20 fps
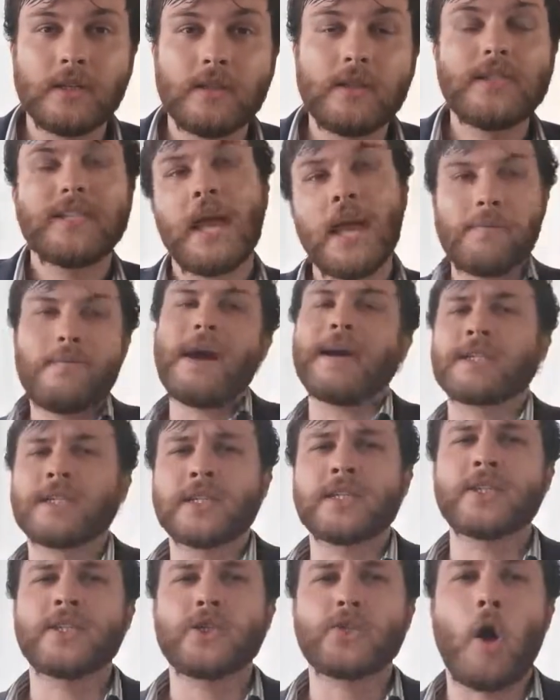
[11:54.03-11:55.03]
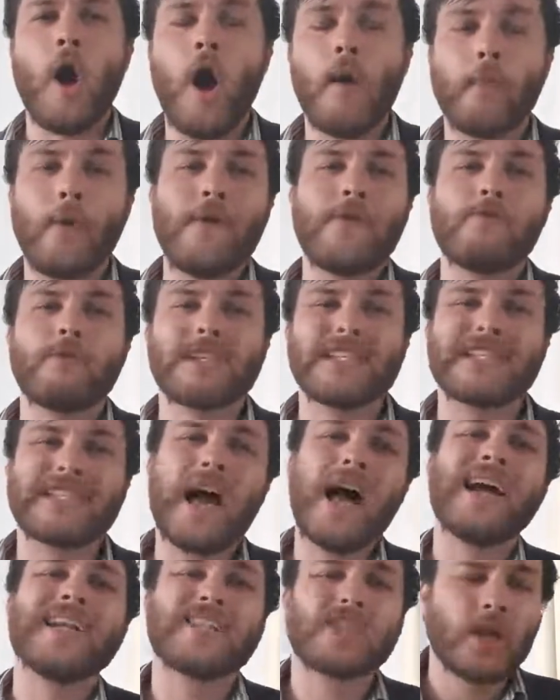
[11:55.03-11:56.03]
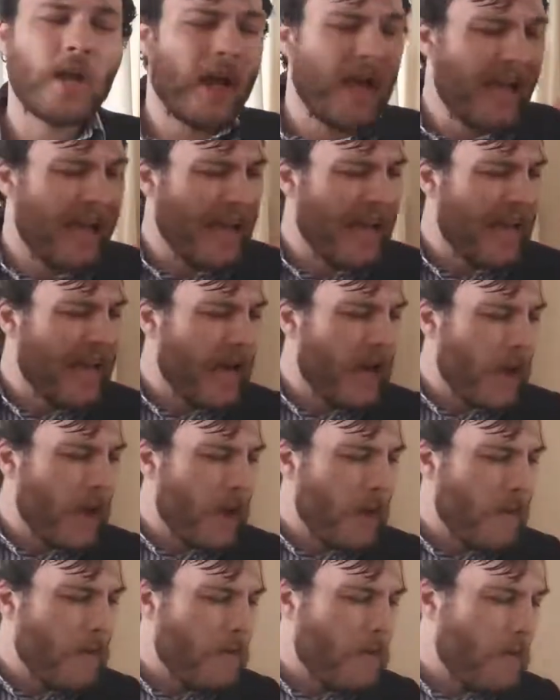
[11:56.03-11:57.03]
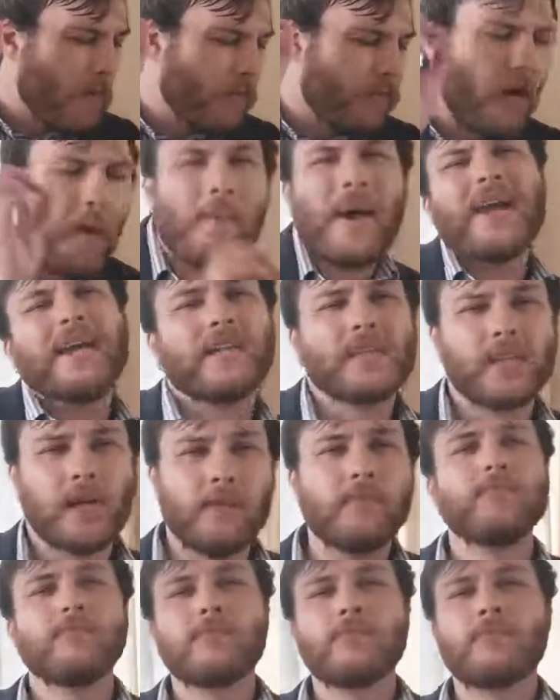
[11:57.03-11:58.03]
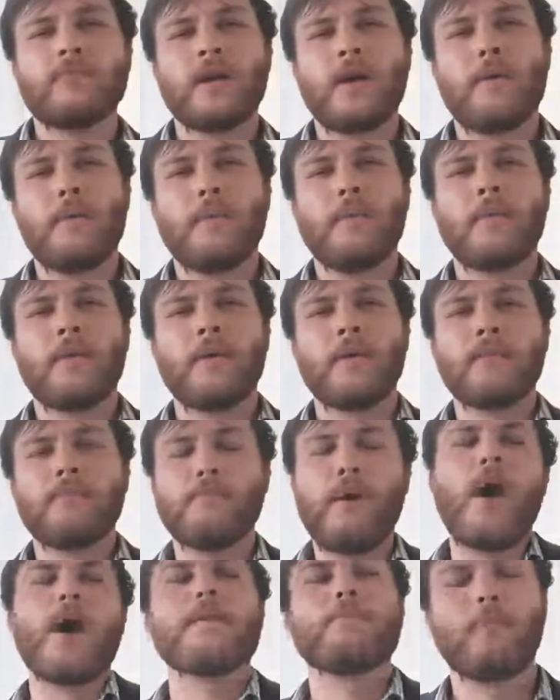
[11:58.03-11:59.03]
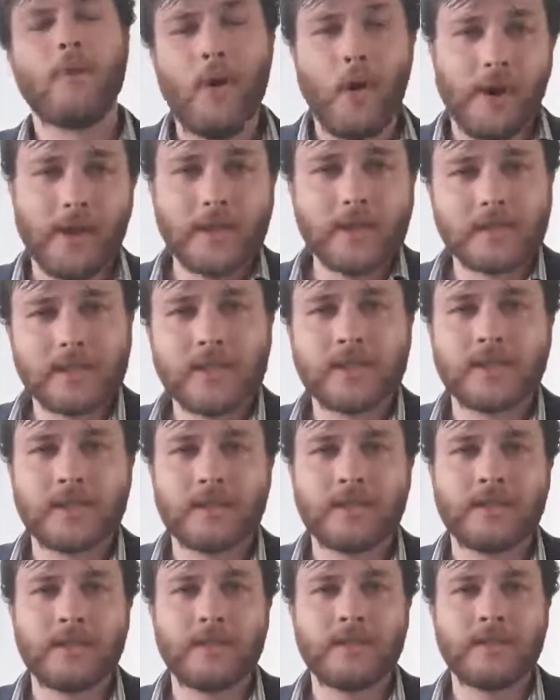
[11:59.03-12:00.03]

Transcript: the Dick Masterson drama and recites verbatim my points